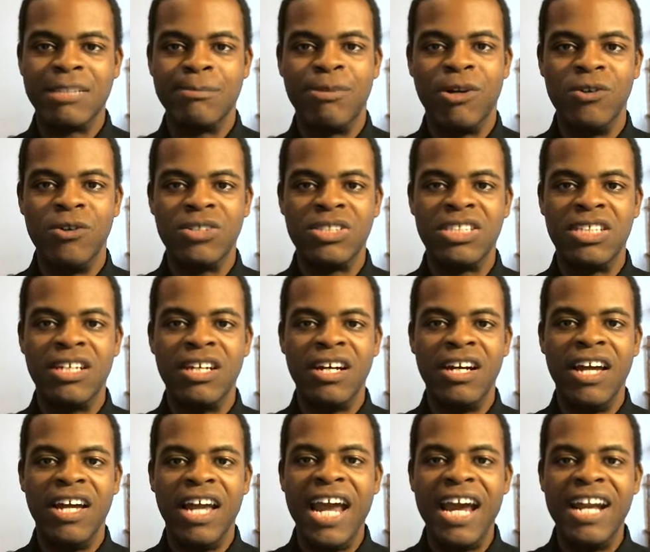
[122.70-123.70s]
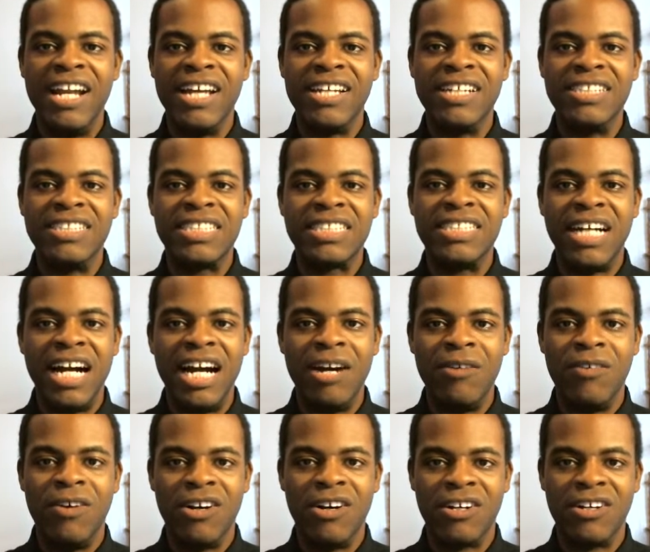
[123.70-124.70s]
opposed to Anakin
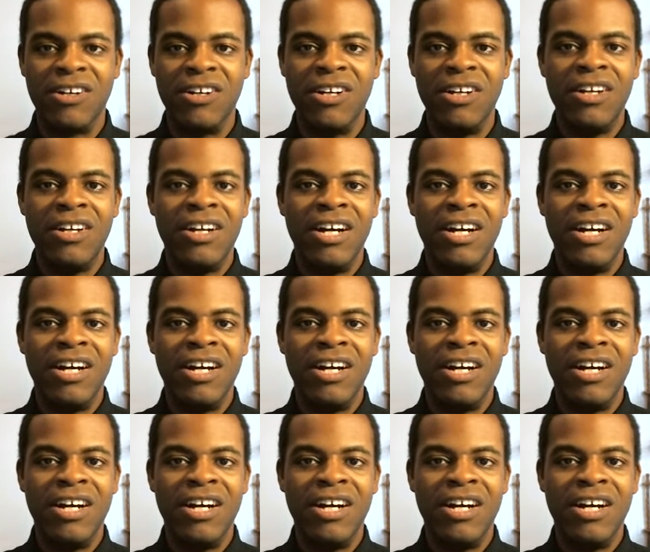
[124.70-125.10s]
Skywalker.